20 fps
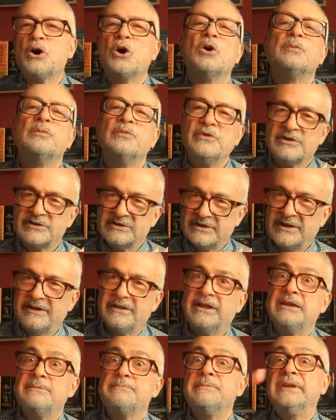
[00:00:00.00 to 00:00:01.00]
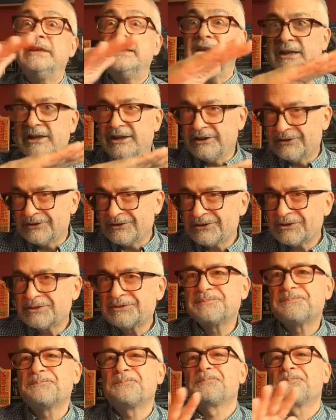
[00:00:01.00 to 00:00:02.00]
Obviously they mean
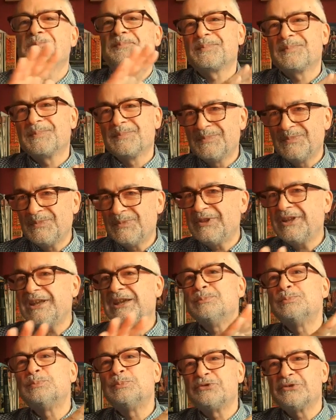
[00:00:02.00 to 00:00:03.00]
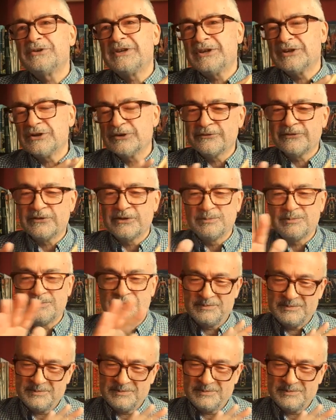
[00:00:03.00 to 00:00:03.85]
the imprint of the